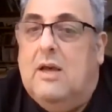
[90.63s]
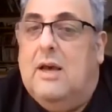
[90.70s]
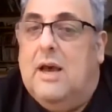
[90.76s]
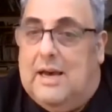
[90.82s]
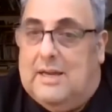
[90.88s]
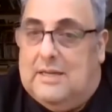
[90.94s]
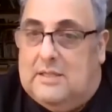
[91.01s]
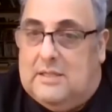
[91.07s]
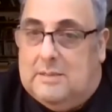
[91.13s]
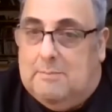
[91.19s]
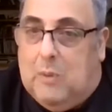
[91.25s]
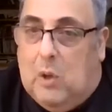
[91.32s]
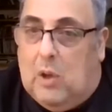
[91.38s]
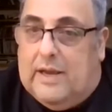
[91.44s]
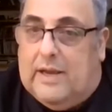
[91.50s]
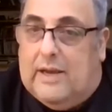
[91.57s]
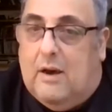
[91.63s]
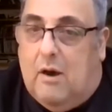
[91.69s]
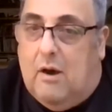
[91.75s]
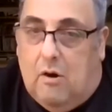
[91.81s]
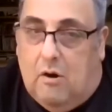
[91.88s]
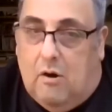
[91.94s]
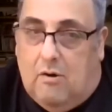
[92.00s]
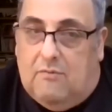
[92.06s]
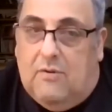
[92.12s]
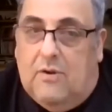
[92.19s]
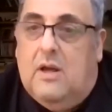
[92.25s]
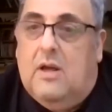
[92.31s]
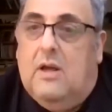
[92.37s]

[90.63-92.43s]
and symbolic of